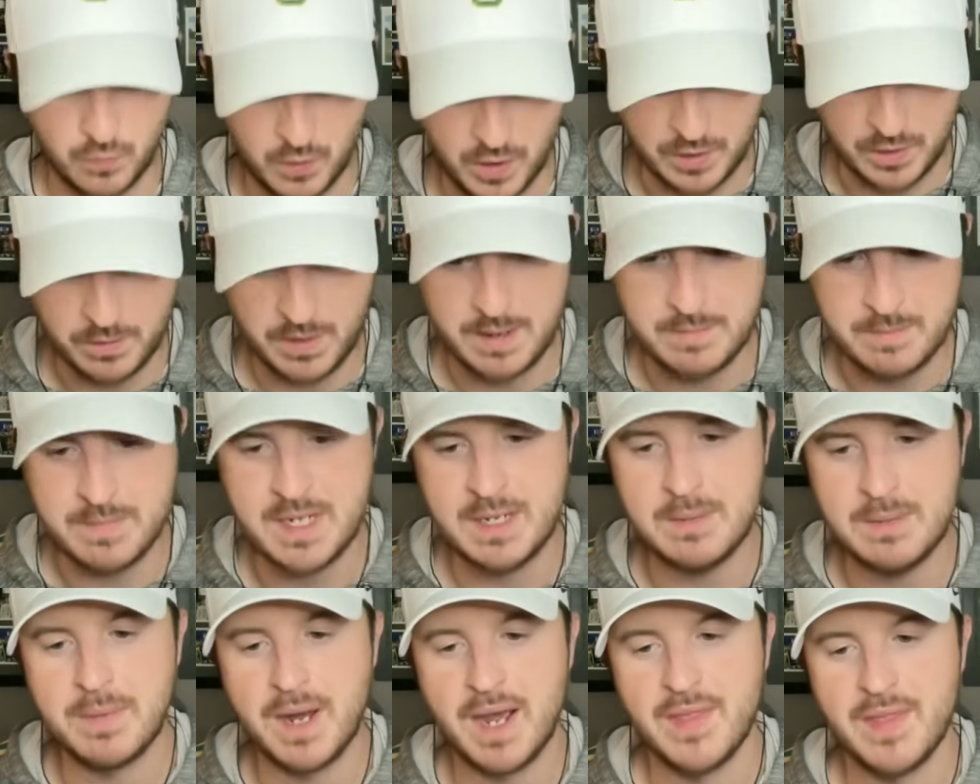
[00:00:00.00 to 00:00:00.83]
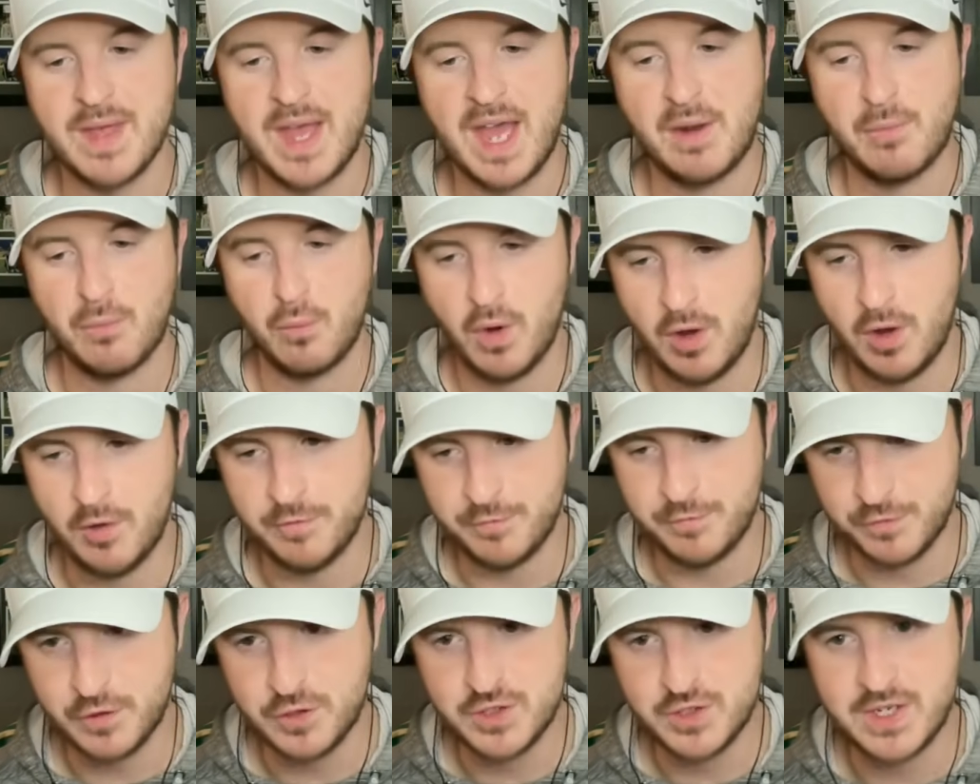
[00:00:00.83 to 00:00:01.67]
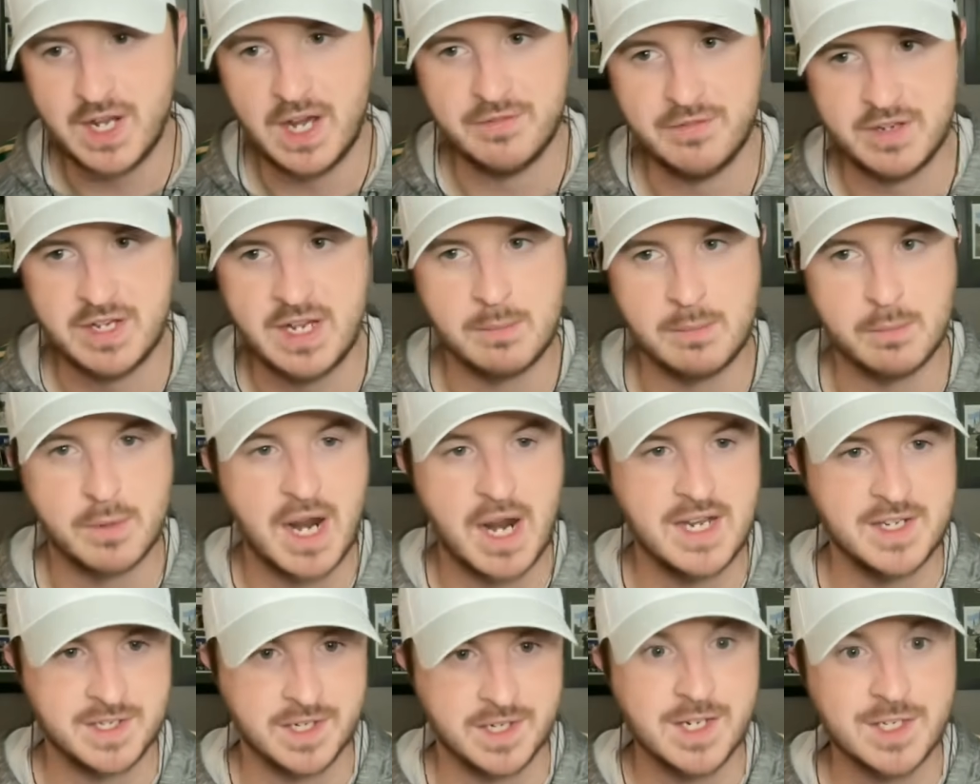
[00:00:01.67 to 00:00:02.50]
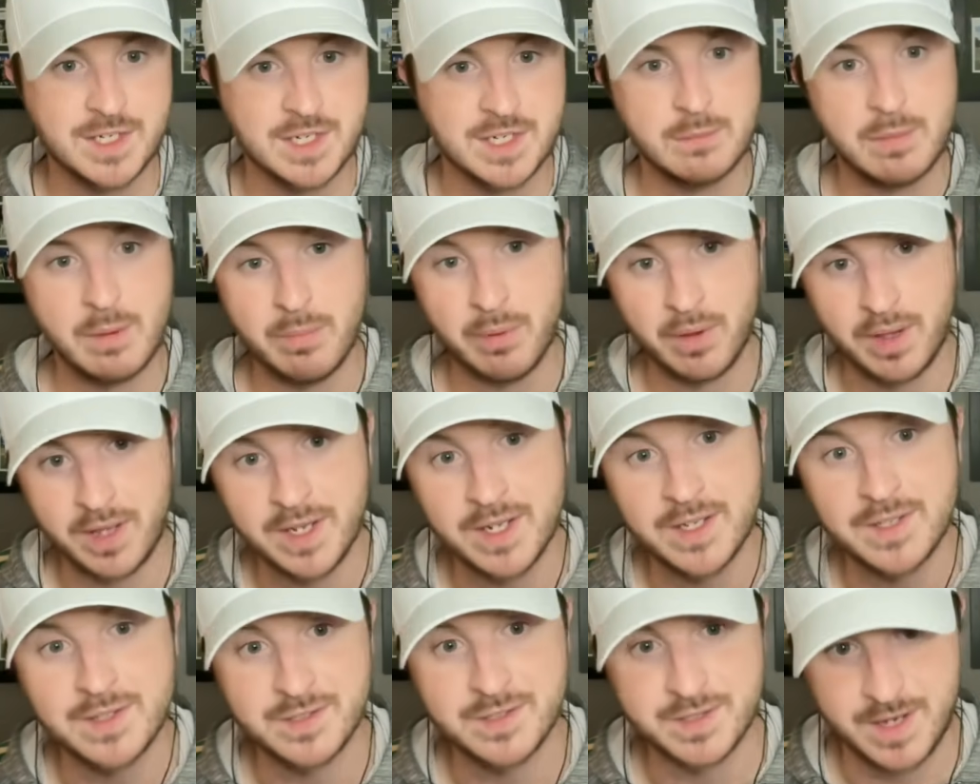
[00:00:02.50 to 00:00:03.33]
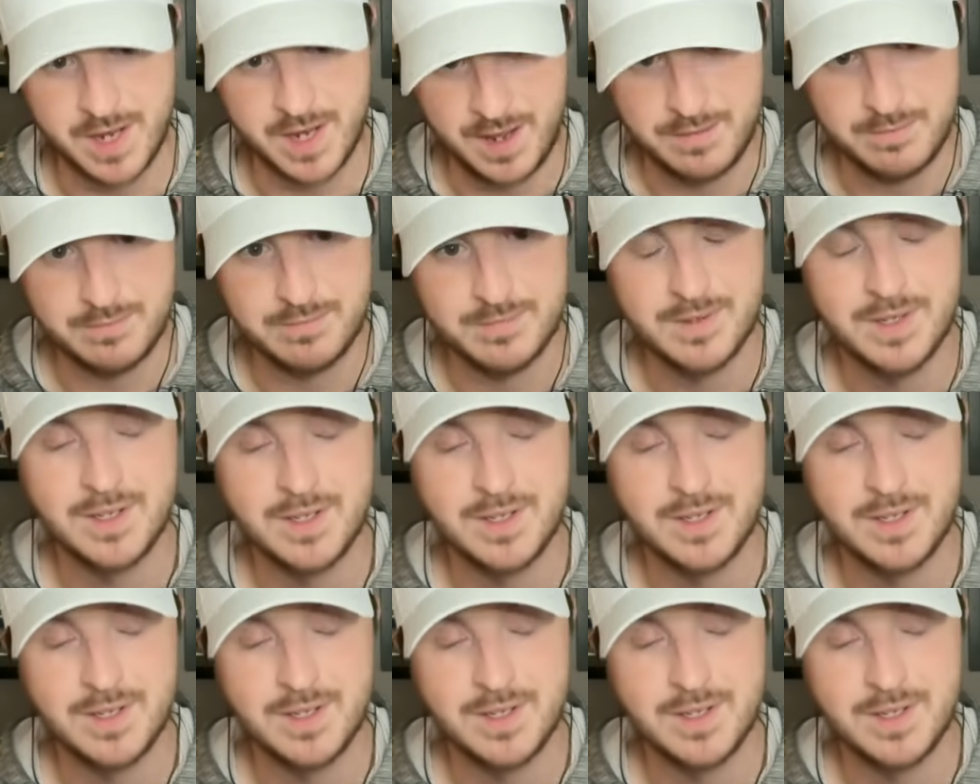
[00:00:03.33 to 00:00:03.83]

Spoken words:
What do I mean by that? Well, first off, Cam Rising is going to be playing in this game,